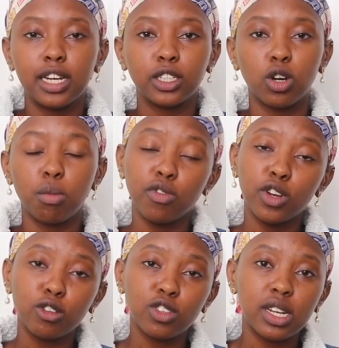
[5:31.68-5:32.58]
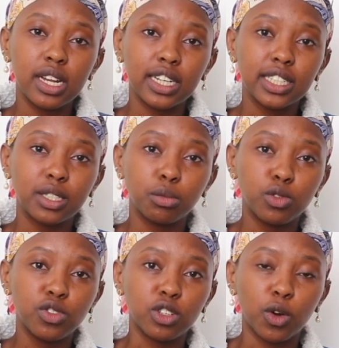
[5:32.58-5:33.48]
So moving on to the next
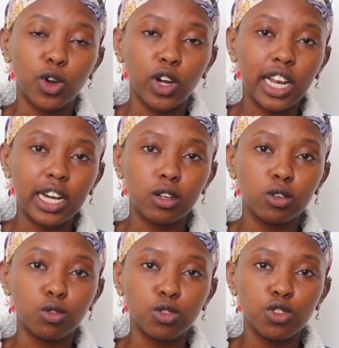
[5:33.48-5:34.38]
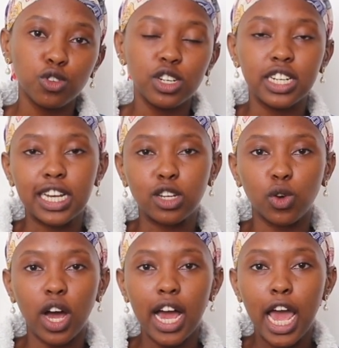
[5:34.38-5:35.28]
movie ndo kunaongelea kuhusu,
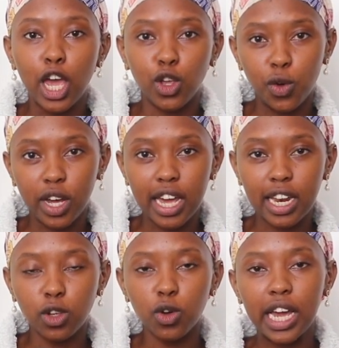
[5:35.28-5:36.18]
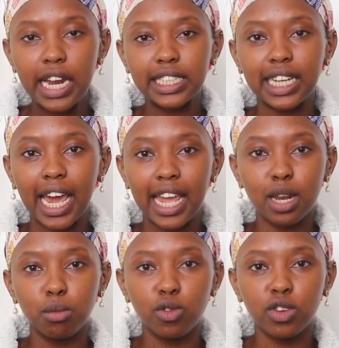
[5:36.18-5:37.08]
inaitwa You Again. You Again is a
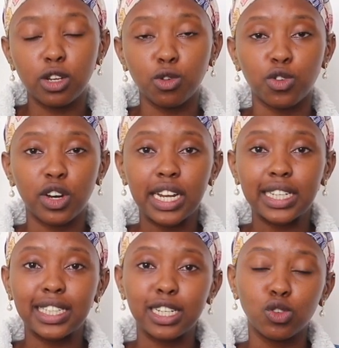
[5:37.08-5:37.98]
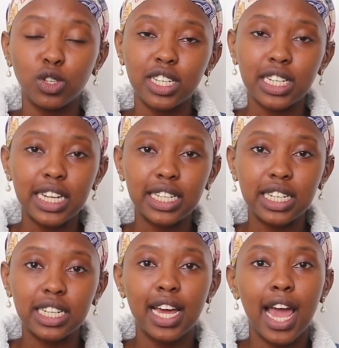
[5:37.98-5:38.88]
Kenyan movie and it was released in
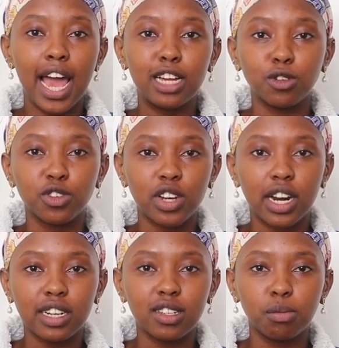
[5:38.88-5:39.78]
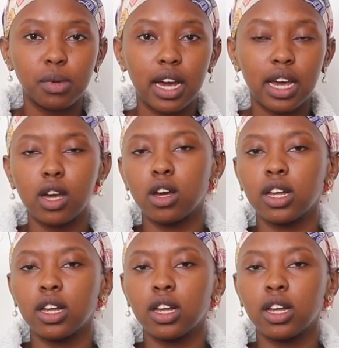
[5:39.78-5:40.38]
2019 and it was directed by